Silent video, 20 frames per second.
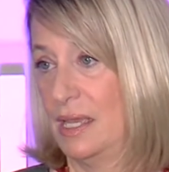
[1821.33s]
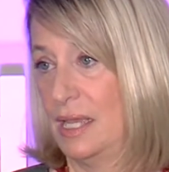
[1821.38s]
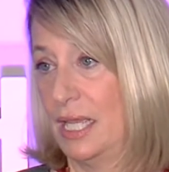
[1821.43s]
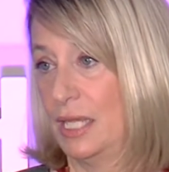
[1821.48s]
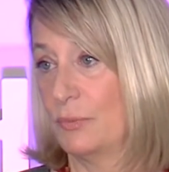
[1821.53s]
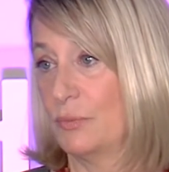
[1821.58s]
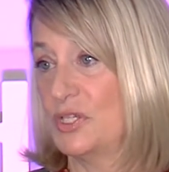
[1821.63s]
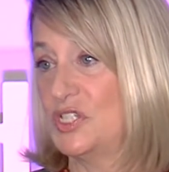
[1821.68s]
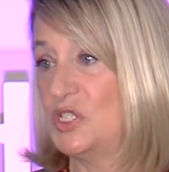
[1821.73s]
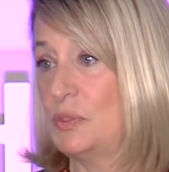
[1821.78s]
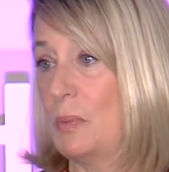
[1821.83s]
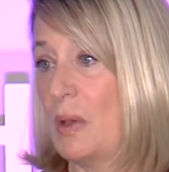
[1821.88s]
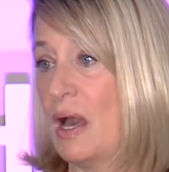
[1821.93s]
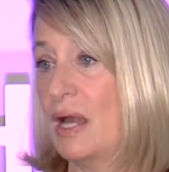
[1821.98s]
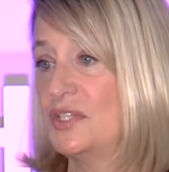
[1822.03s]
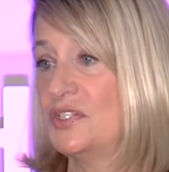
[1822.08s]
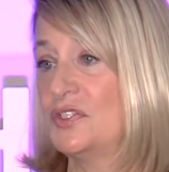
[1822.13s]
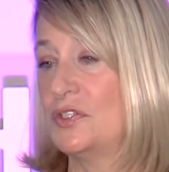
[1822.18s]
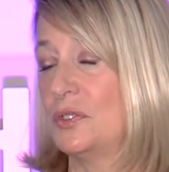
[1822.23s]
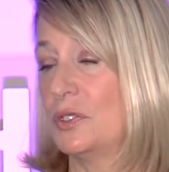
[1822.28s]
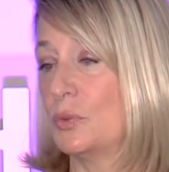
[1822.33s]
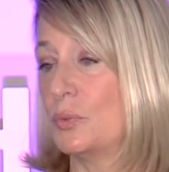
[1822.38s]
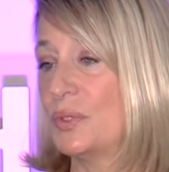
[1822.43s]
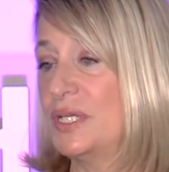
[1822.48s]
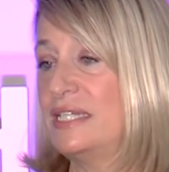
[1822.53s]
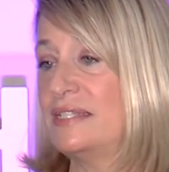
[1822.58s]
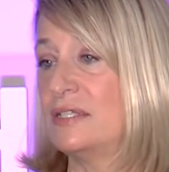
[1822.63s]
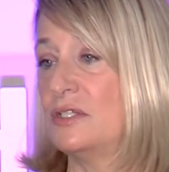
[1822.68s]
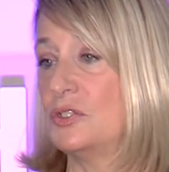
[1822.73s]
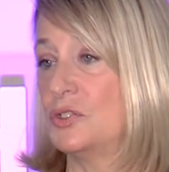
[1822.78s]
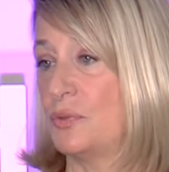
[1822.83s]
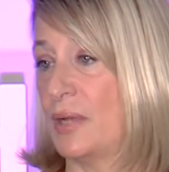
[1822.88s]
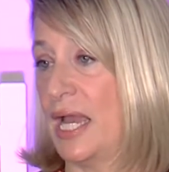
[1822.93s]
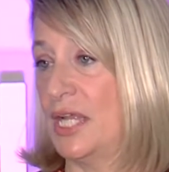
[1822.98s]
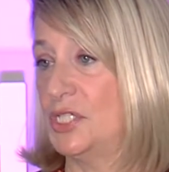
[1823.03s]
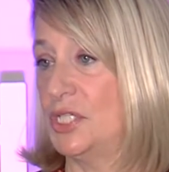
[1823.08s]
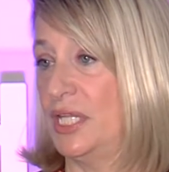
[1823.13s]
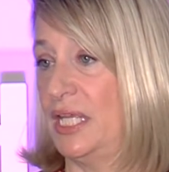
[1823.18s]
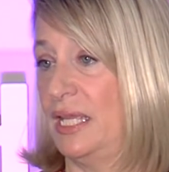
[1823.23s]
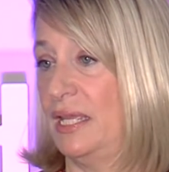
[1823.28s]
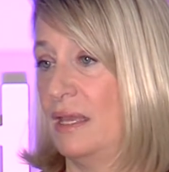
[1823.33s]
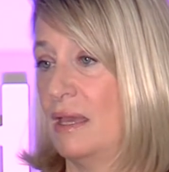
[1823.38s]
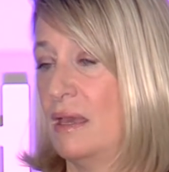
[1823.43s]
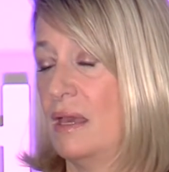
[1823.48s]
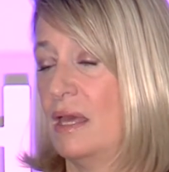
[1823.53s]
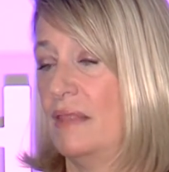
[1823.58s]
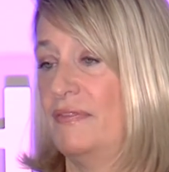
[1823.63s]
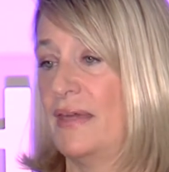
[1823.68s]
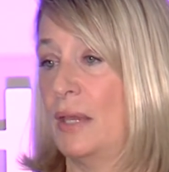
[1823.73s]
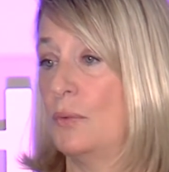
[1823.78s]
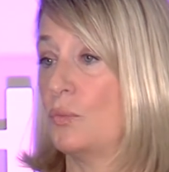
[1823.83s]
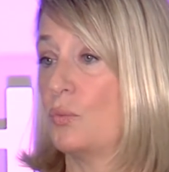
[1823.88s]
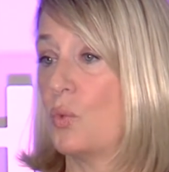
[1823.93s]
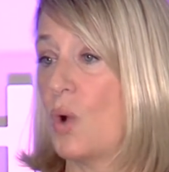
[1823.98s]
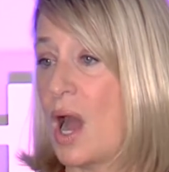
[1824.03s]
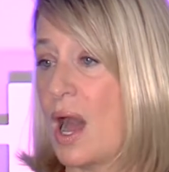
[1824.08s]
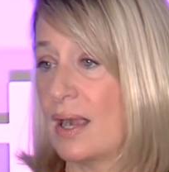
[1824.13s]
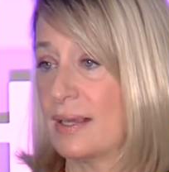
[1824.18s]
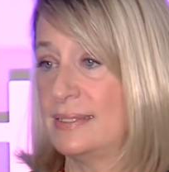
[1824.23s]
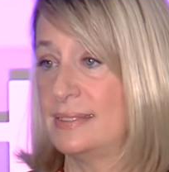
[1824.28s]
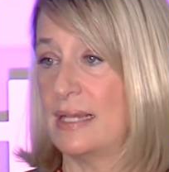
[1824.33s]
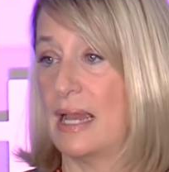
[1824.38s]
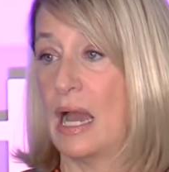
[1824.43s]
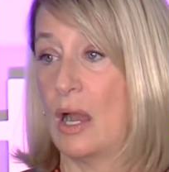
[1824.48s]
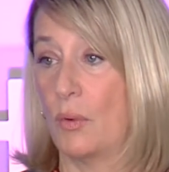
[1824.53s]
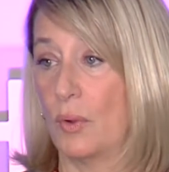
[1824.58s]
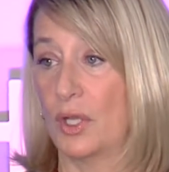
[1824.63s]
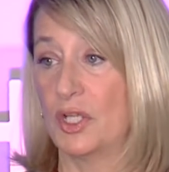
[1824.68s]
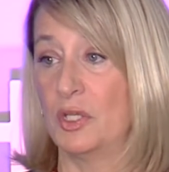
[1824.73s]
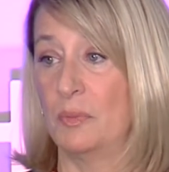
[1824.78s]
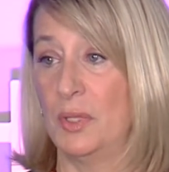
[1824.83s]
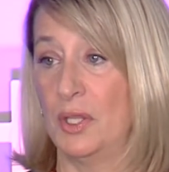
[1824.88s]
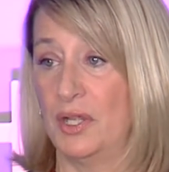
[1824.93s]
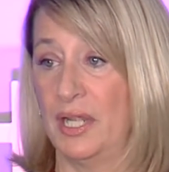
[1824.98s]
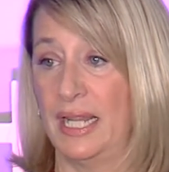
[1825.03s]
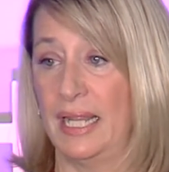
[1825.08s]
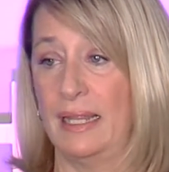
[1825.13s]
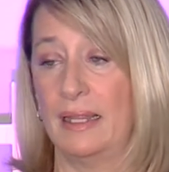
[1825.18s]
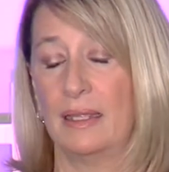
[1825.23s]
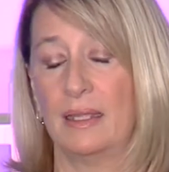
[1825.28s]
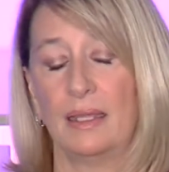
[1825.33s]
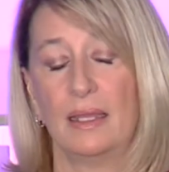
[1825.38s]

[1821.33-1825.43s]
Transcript: in response to the recent tragedy that rocked our community.